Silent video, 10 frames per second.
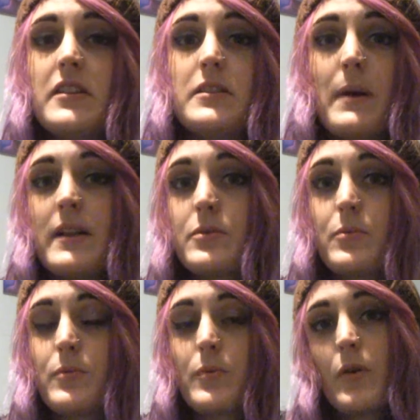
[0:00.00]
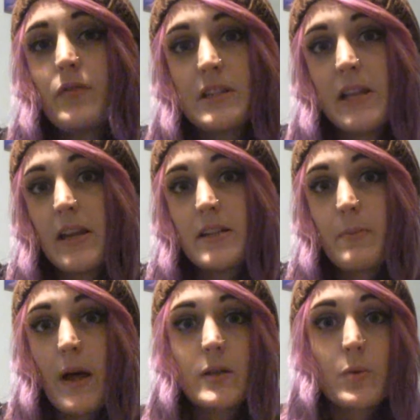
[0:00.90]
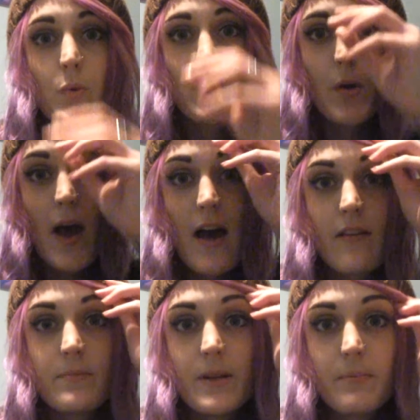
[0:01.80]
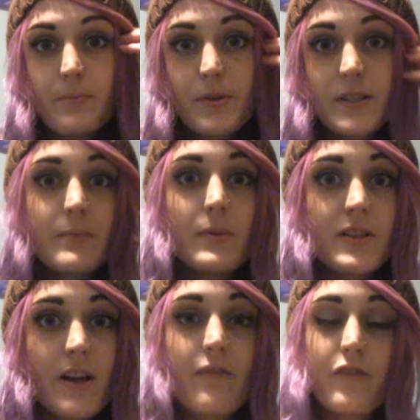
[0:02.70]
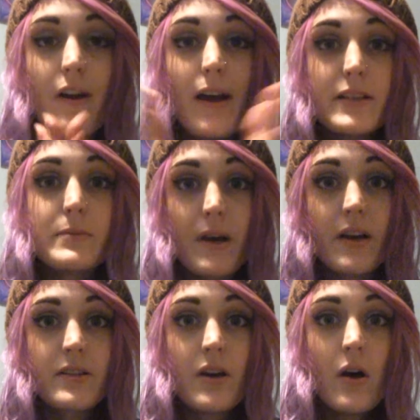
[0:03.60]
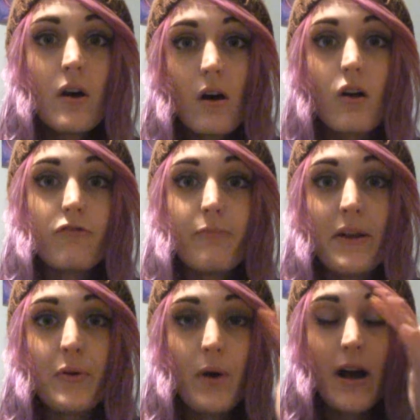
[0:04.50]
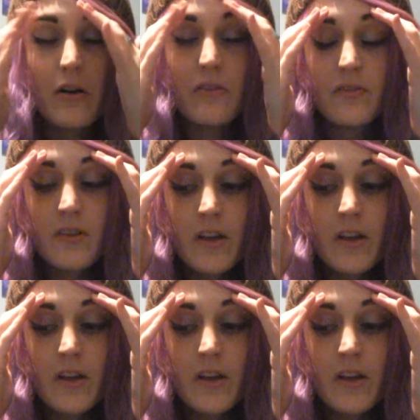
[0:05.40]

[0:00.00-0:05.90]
It depends on what you have, but pretty much every aspect of mental health